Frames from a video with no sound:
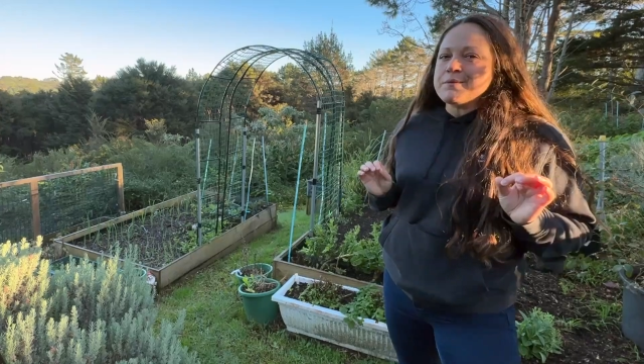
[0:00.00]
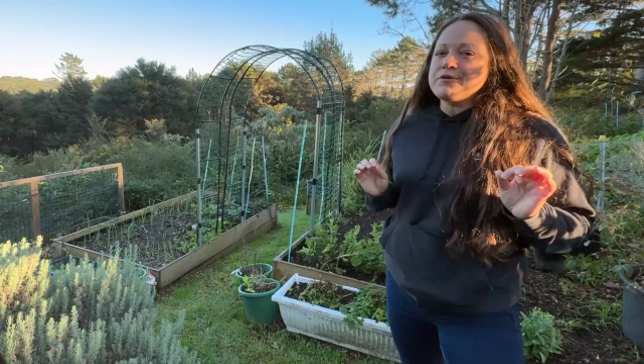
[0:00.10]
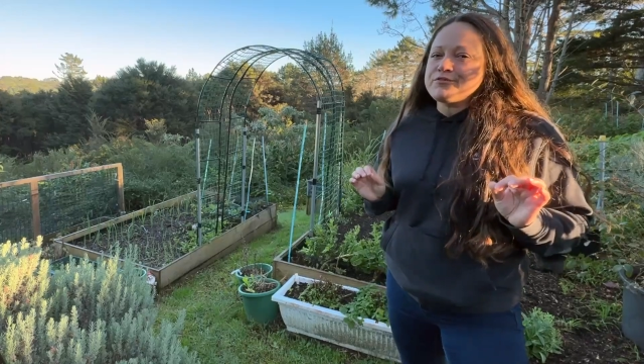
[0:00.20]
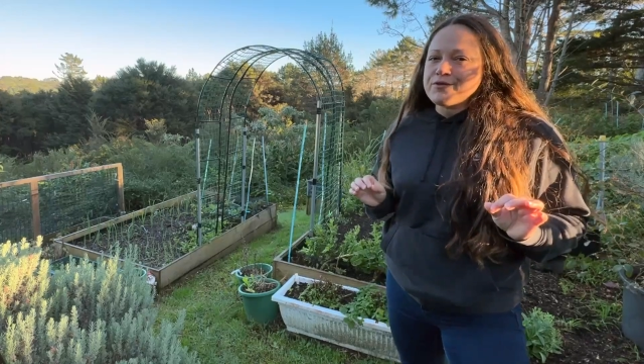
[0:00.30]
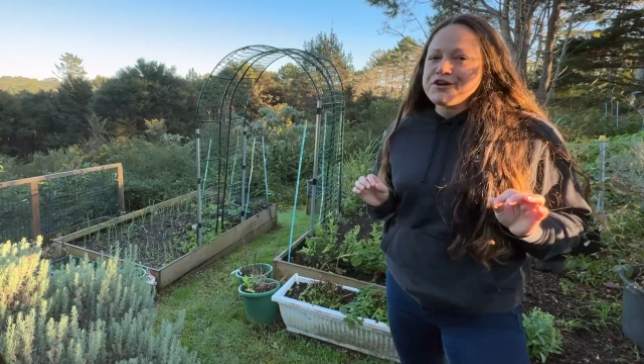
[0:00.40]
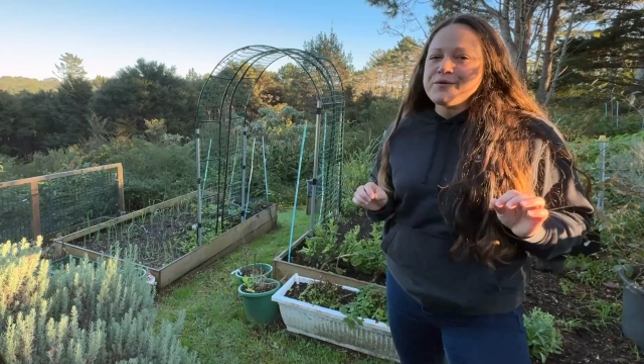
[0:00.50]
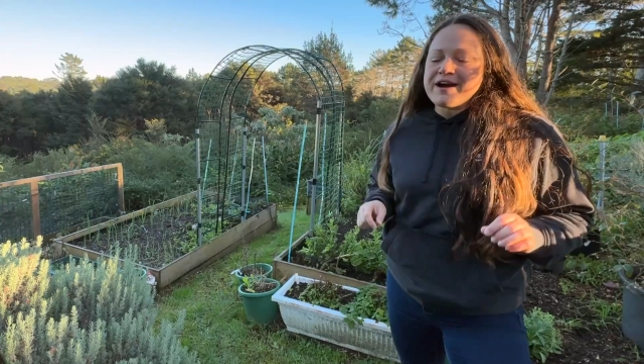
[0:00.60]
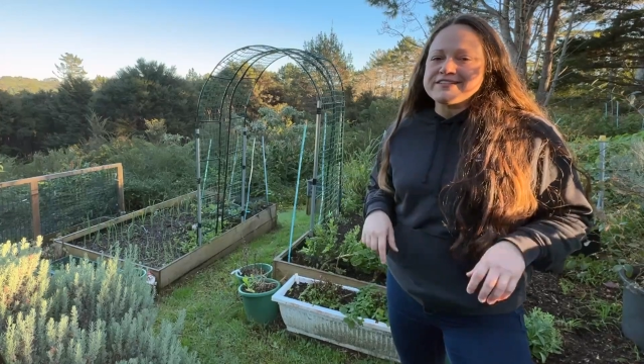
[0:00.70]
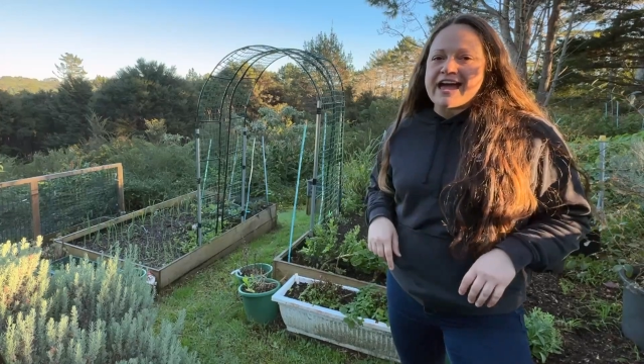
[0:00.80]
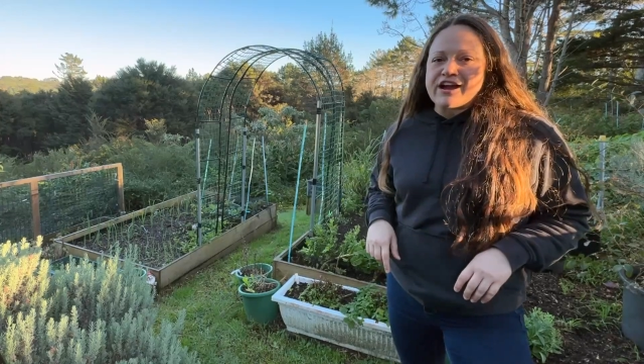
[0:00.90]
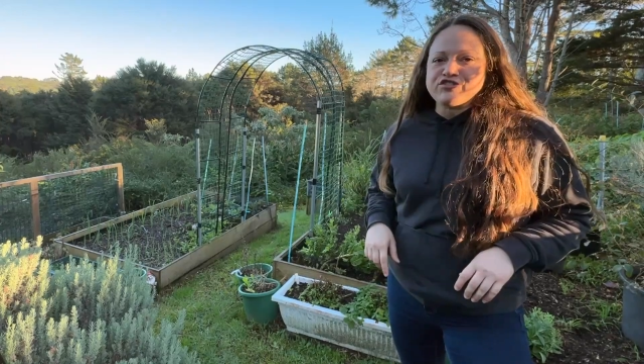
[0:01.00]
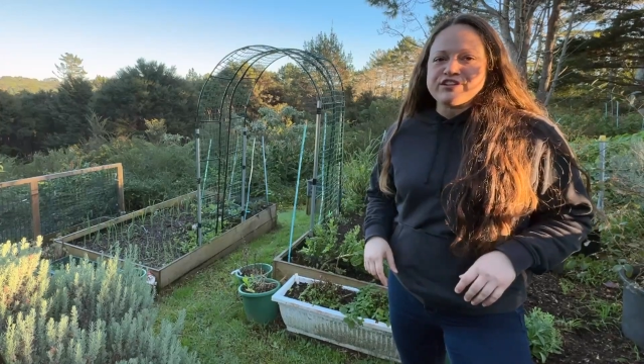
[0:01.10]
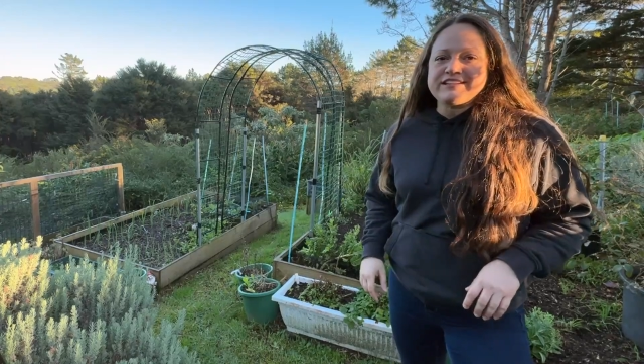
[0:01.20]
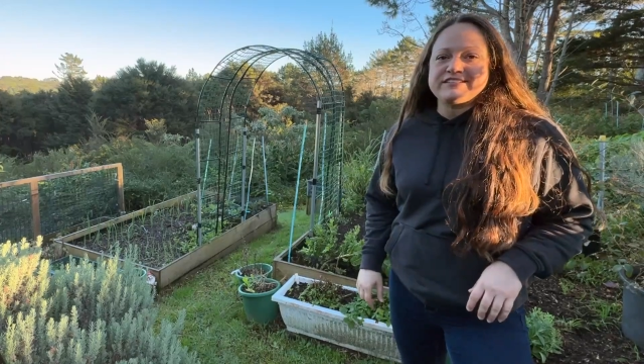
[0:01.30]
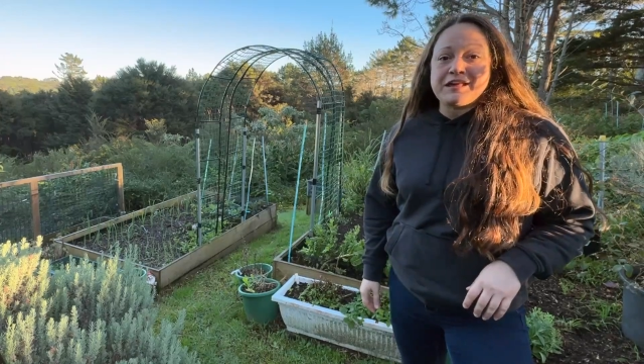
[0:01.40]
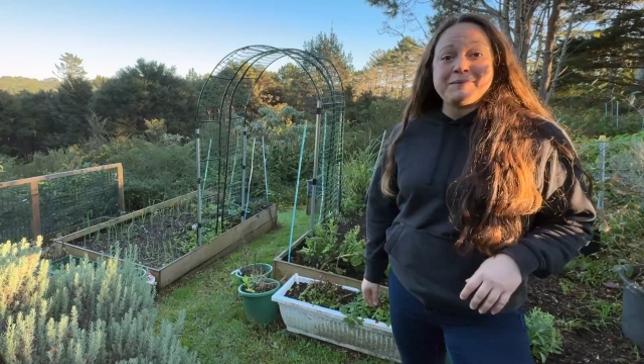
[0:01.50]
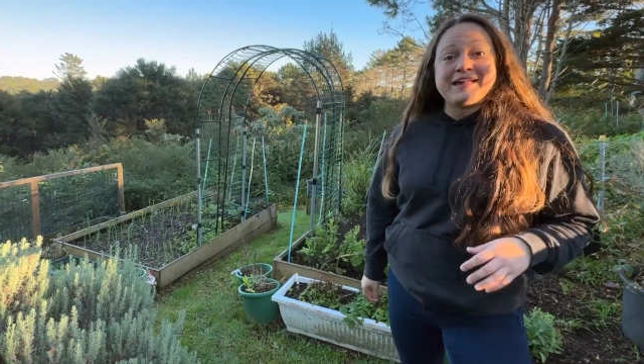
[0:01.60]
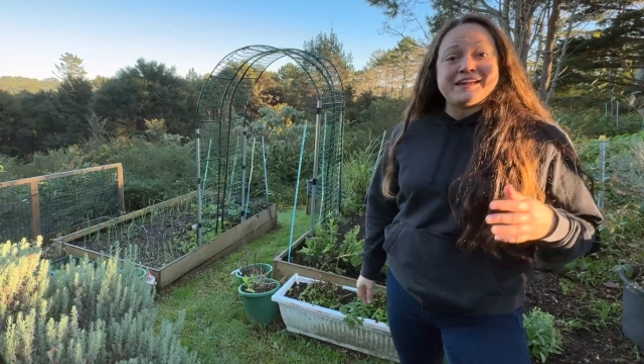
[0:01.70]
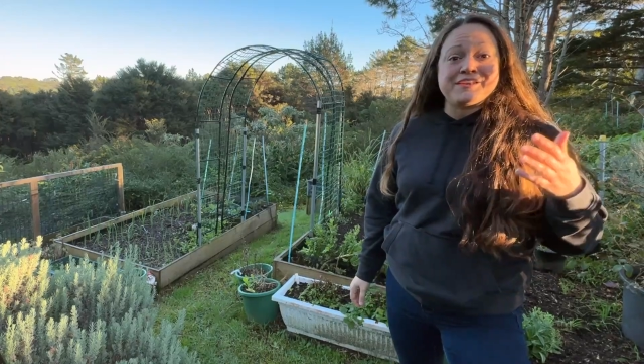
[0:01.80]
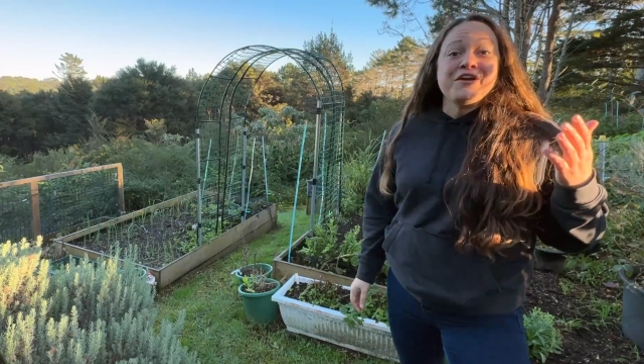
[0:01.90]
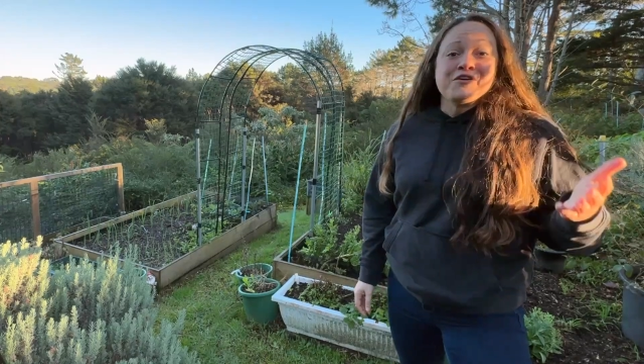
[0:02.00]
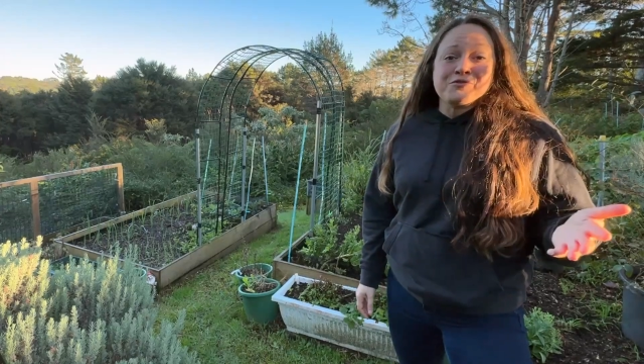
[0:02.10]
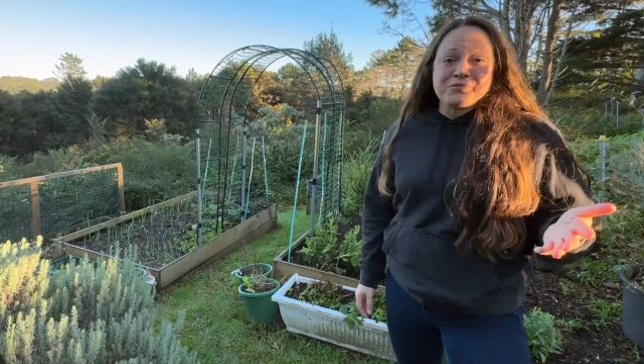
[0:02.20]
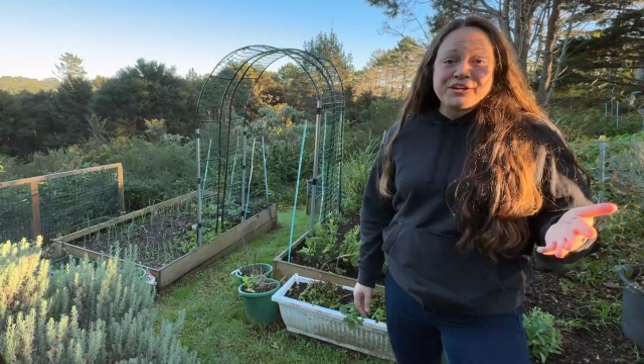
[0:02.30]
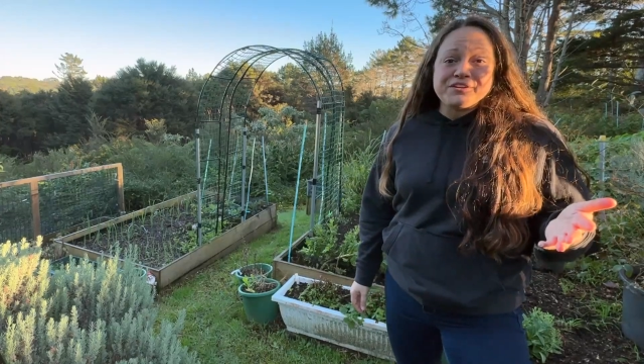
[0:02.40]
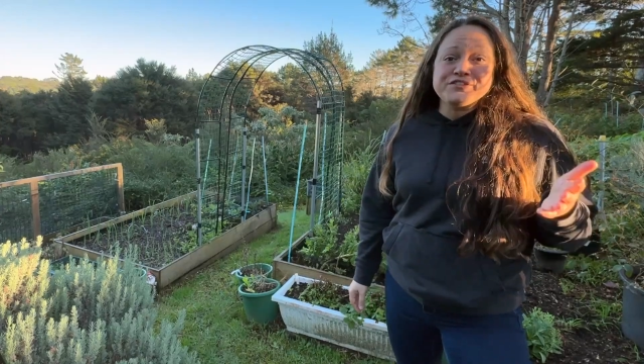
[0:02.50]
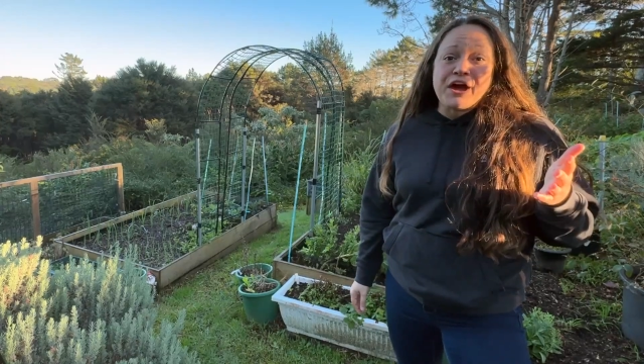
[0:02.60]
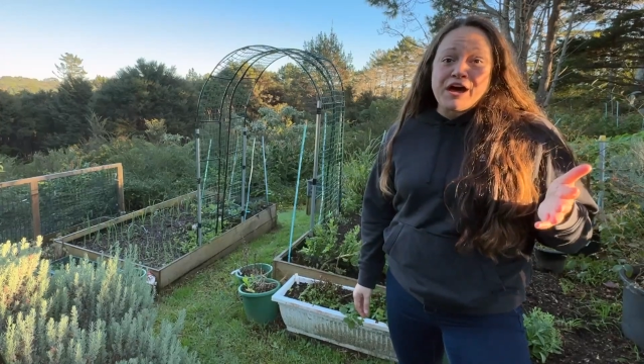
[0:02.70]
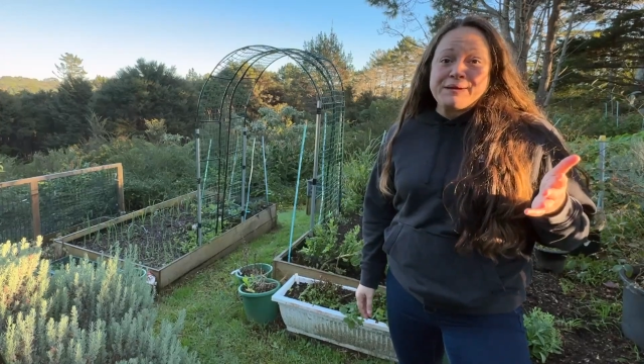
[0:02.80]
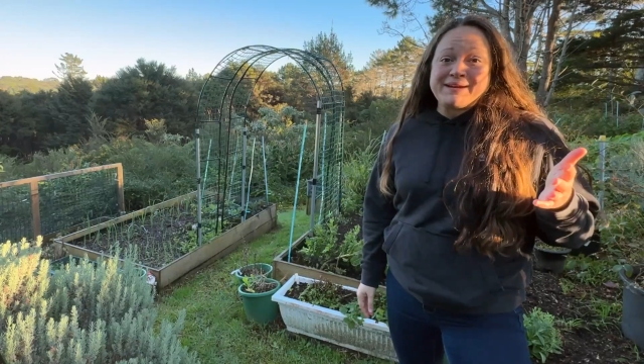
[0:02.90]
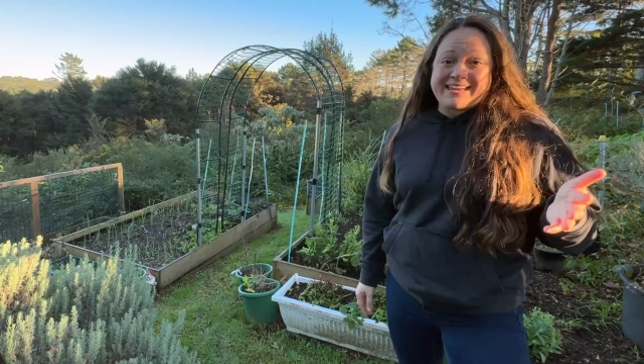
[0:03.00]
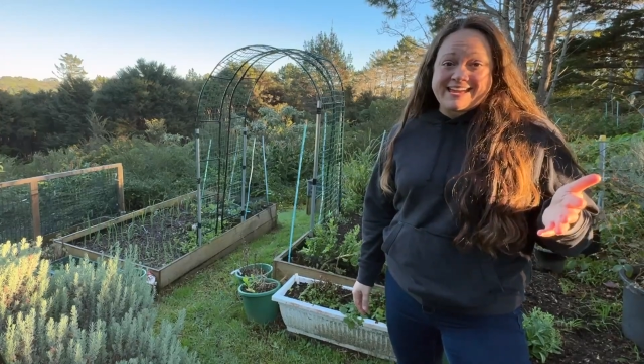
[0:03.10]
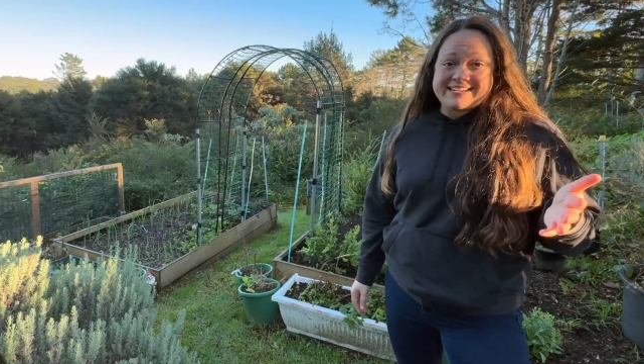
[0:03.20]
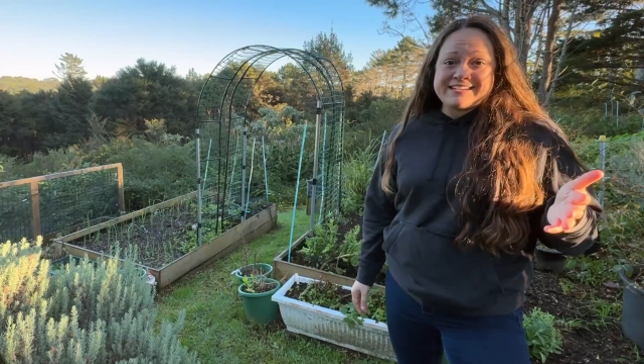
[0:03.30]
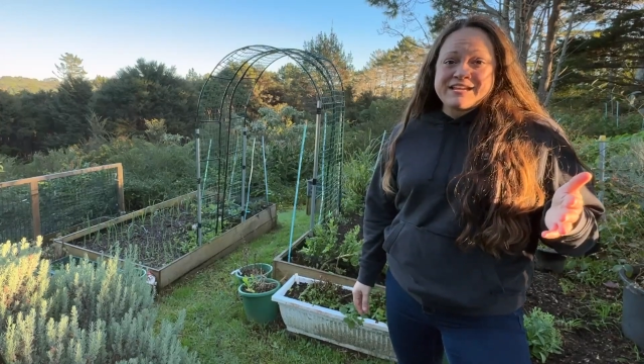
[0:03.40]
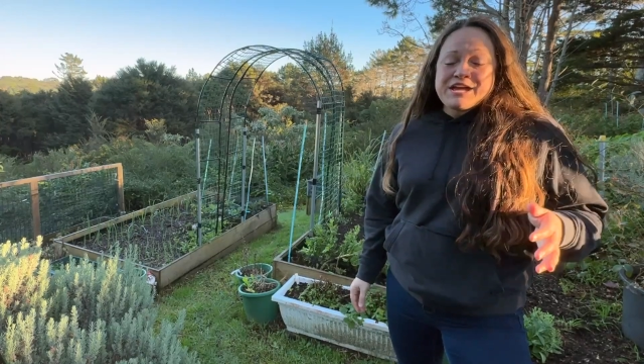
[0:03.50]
before you guys actually see me in real time again,